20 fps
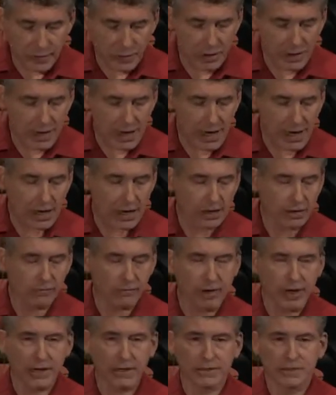Ohio,
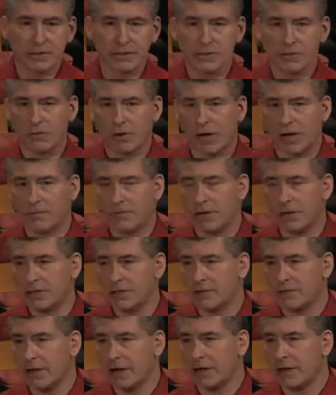raised in Scranton,
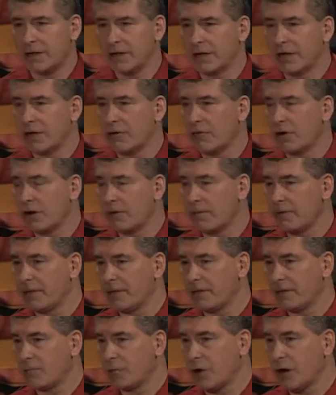Pennsylvania, he grew up in the
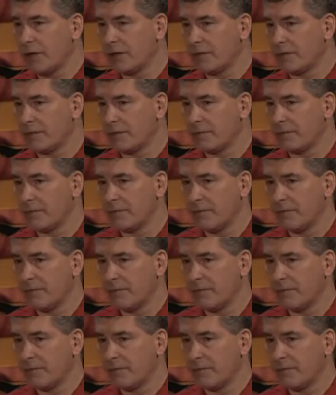Depression.